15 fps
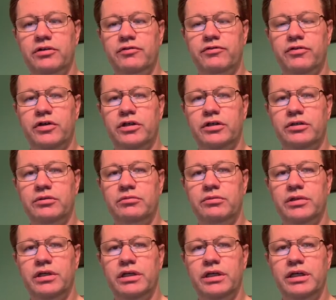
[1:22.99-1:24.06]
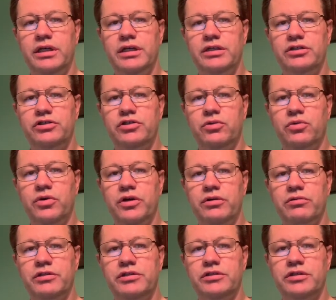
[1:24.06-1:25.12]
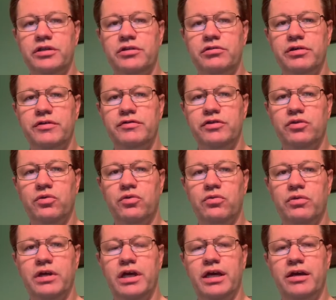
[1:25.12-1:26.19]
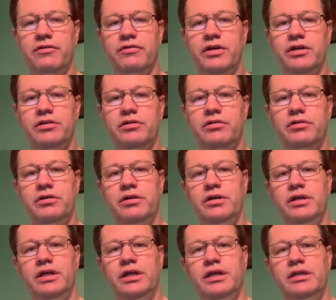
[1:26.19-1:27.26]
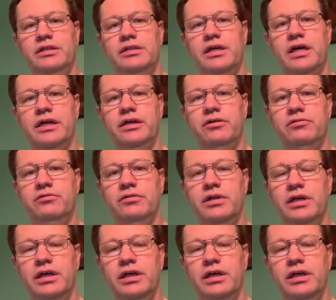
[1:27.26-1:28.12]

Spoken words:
from Enjoy, which is a thrift store we have here in town,